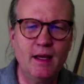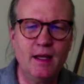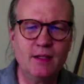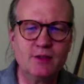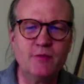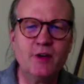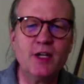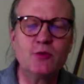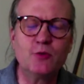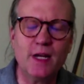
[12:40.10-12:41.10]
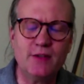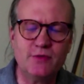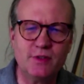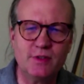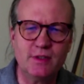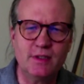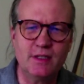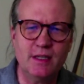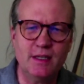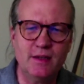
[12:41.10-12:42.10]
So I'm very grateful
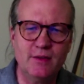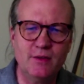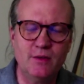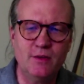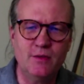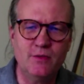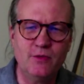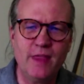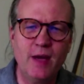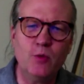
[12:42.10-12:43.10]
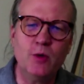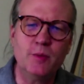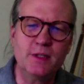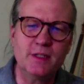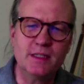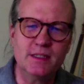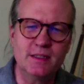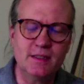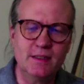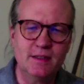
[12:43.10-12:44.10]
for that woman
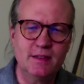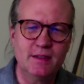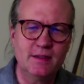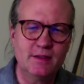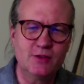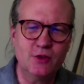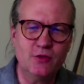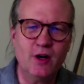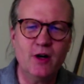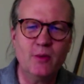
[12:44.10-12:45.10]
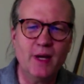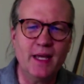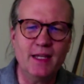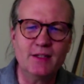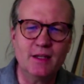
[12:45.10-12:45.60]
so far away